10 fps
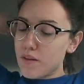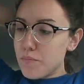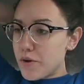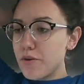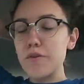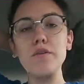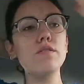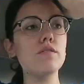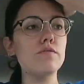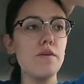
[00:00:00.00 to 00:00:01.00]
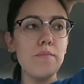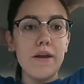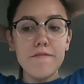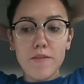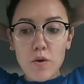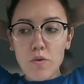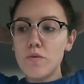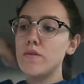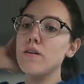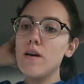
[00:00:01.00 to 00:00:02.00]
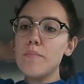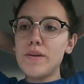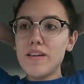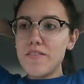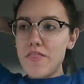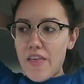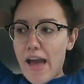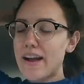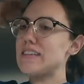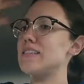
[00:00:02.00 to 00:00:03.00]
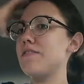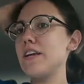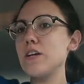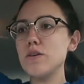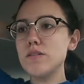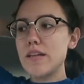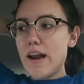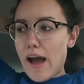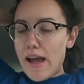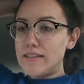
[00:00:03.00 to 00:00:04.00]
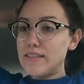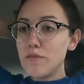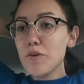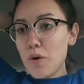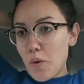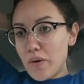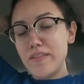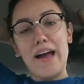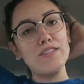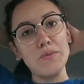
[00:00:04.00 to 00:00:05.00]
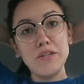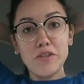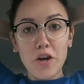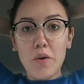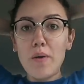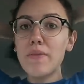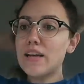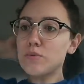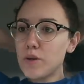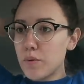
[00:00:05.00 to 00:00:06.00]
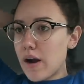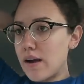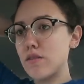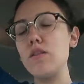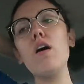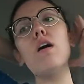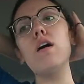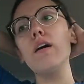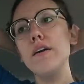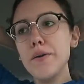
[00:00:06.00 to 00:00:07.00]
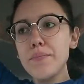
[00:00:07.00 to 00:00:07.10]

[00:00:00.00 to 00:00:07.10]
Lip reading: computer from my phone, but even that, because the videos that I did record last week to go up last week were kind of long,